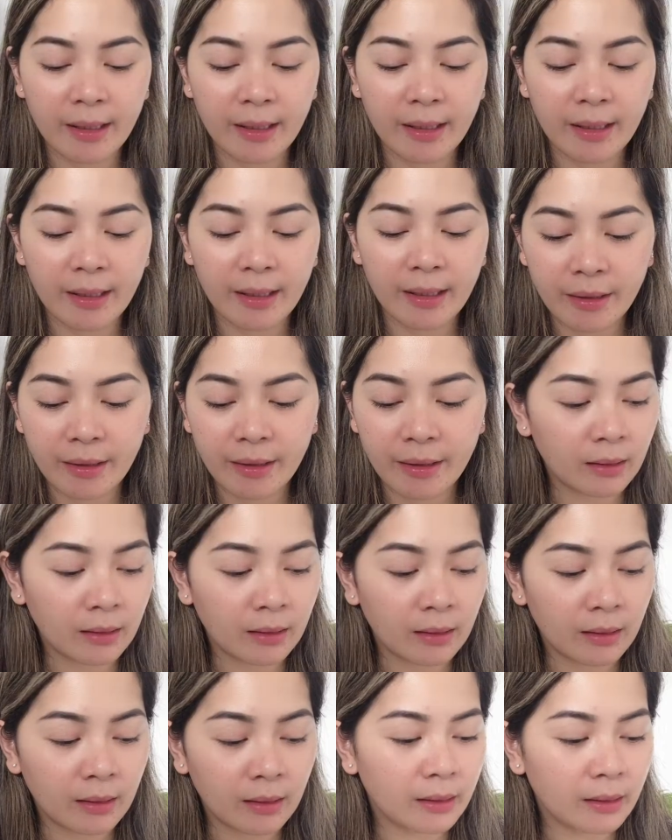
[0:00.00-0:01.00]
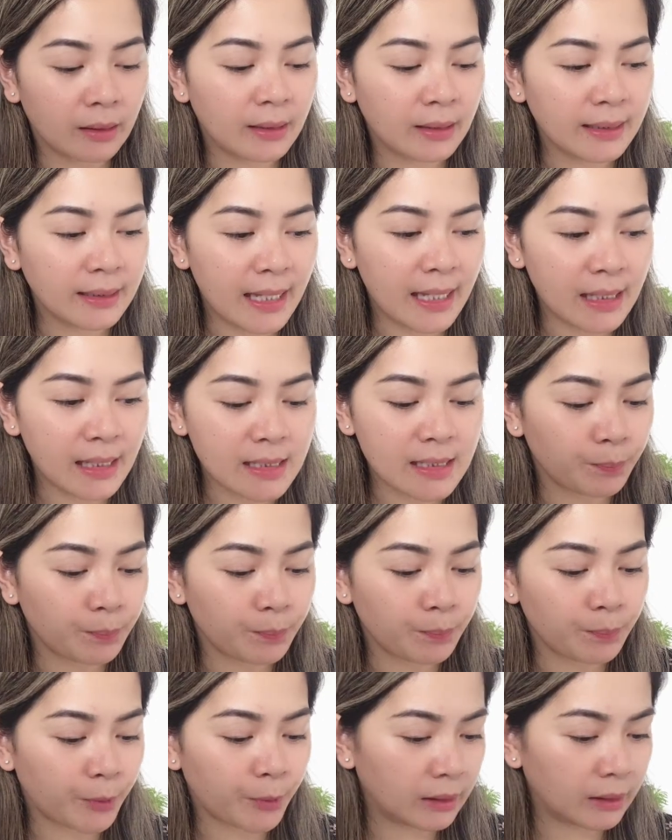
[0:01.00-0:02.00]
And then the
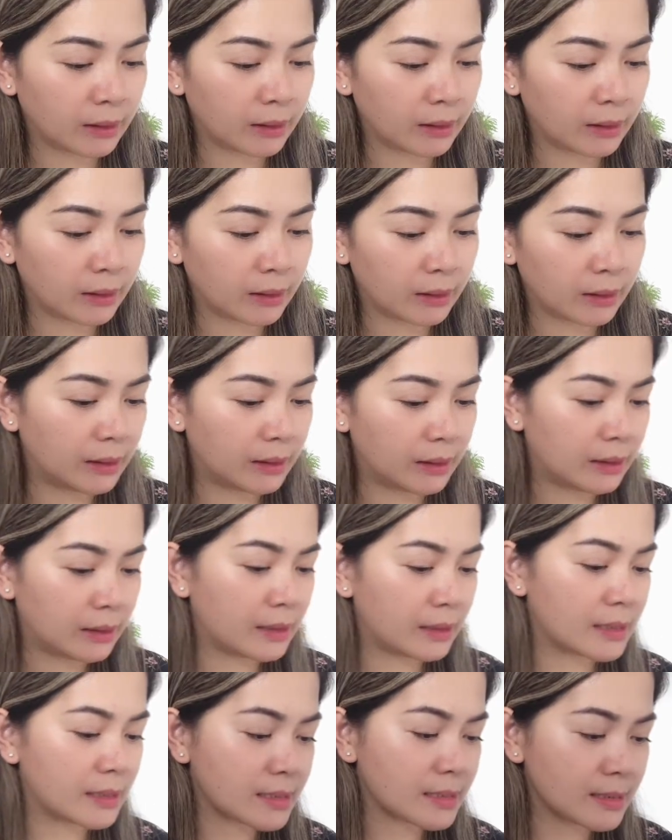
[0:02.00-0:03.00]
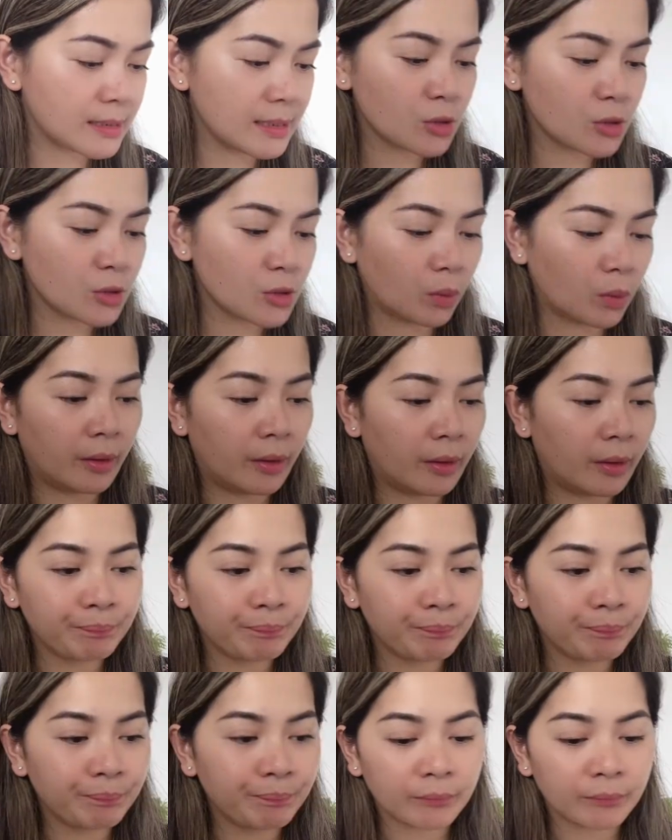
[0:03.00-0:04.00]
next product is this
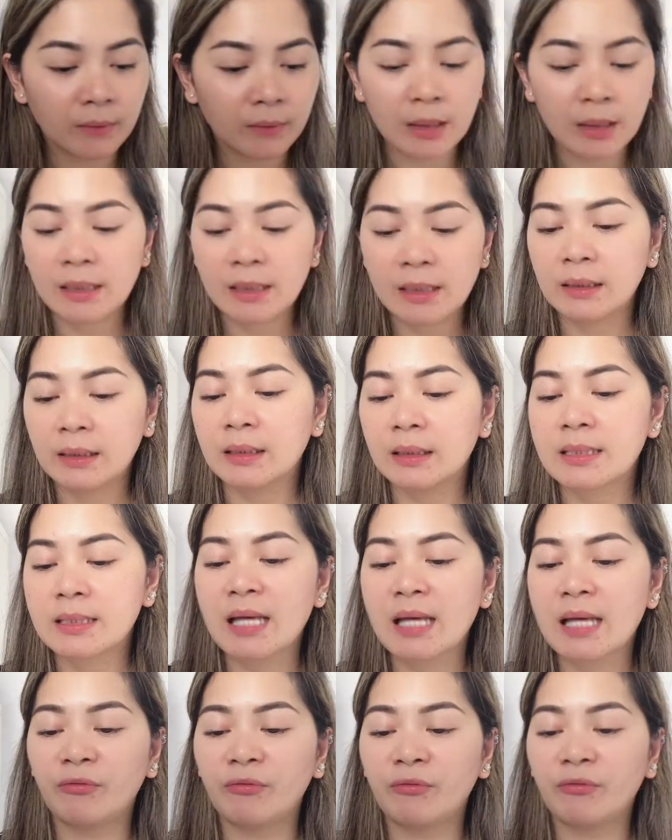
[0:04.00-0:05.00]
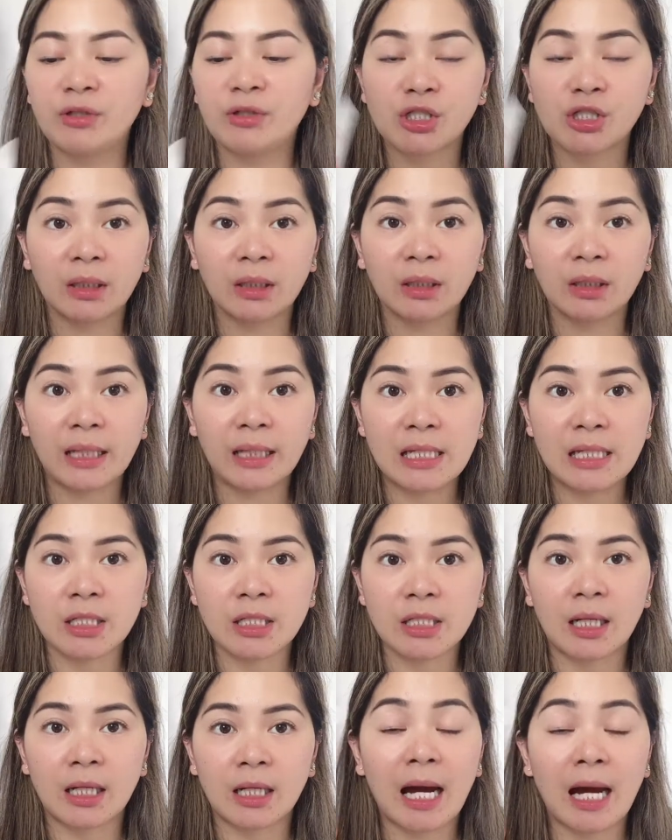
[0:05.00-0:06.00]
one, the Cell Fusion
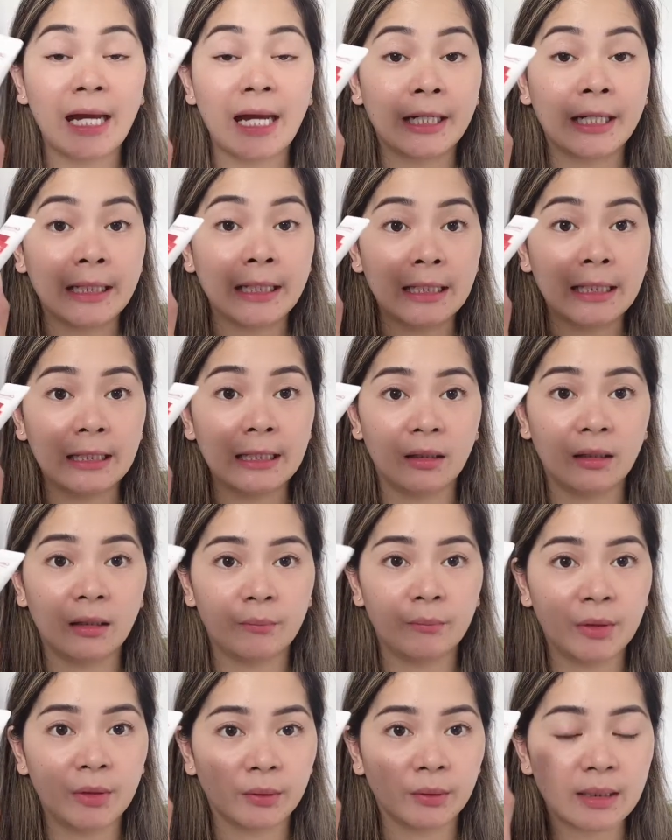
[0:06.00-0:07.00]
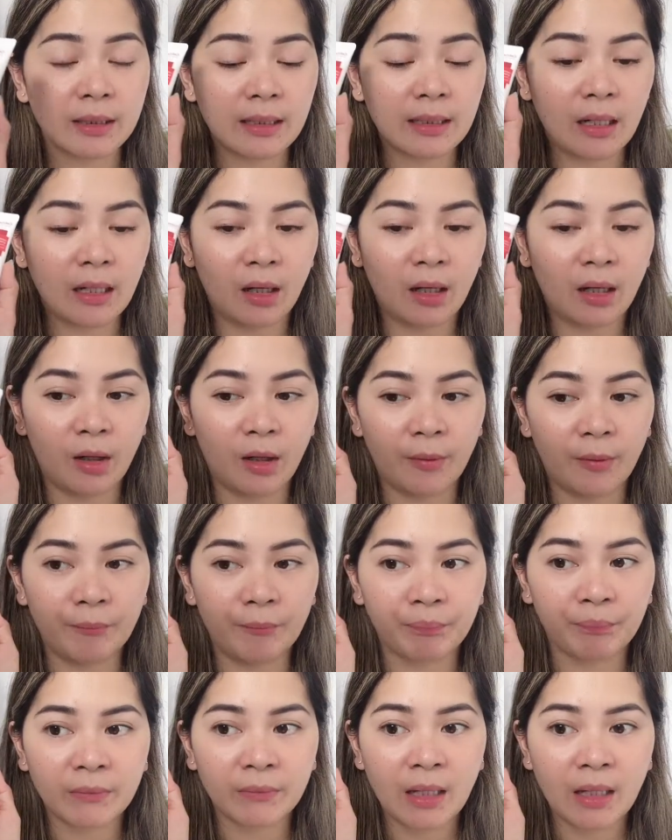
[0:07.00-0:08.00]
Laser. I really love that.
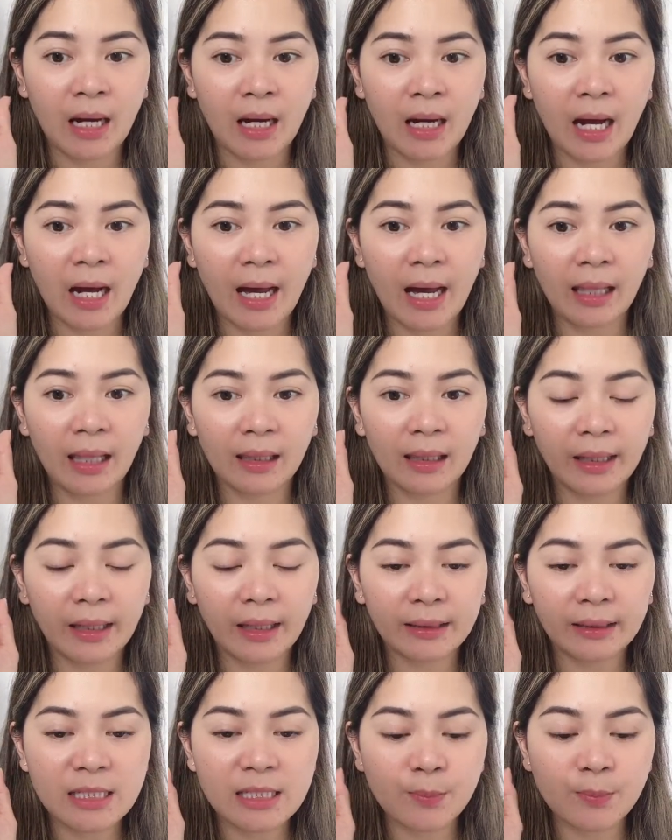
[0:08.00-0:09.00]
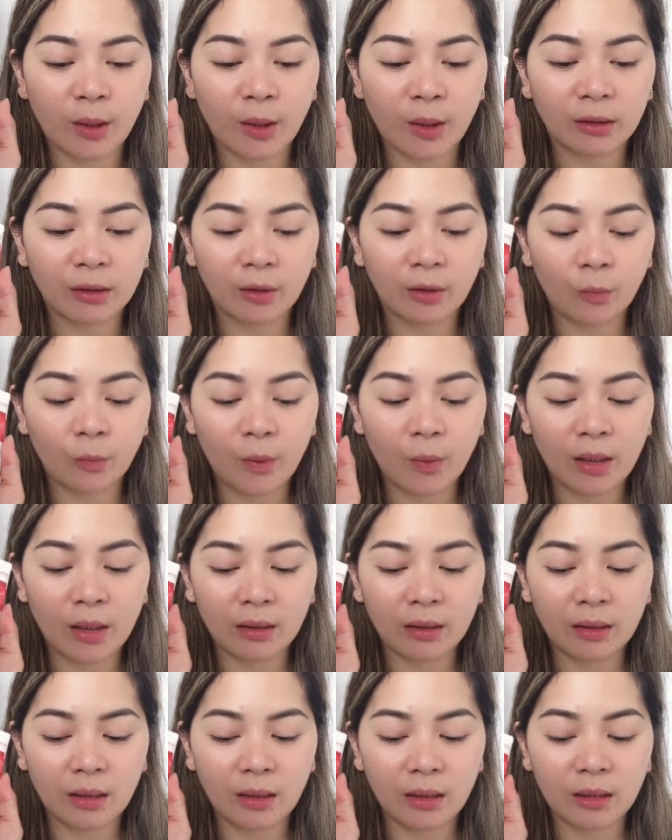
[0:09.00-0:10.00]
I like this product
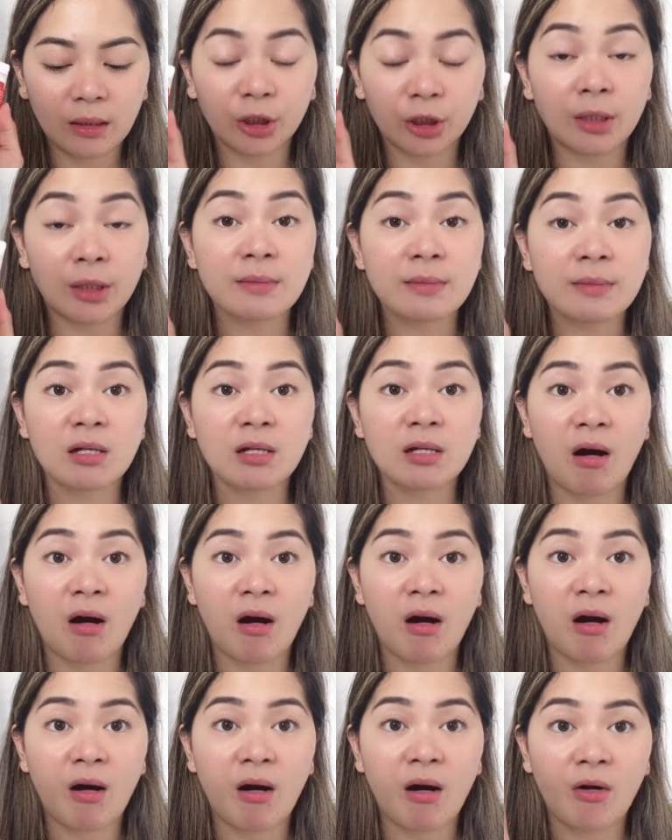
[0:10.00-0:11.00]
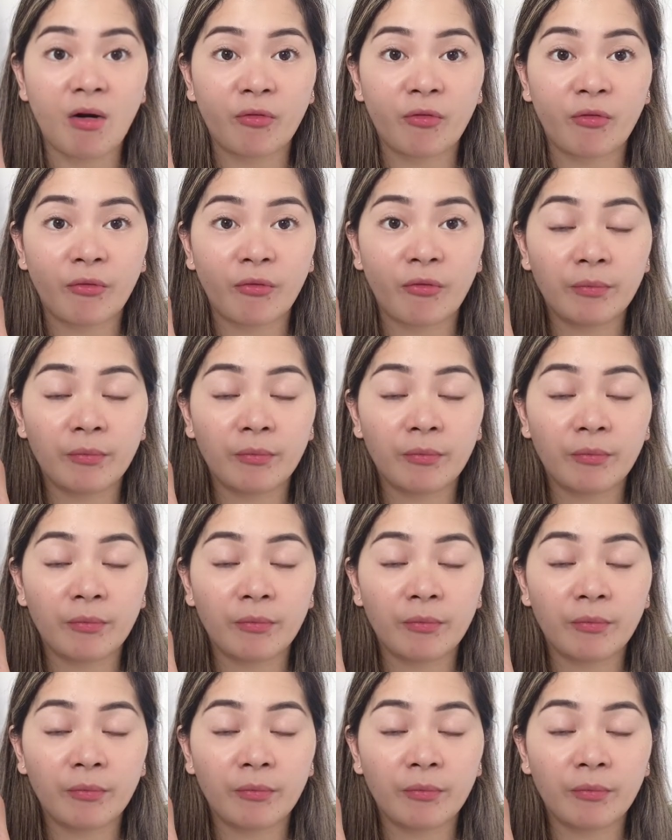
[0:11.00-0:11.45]
when in terms of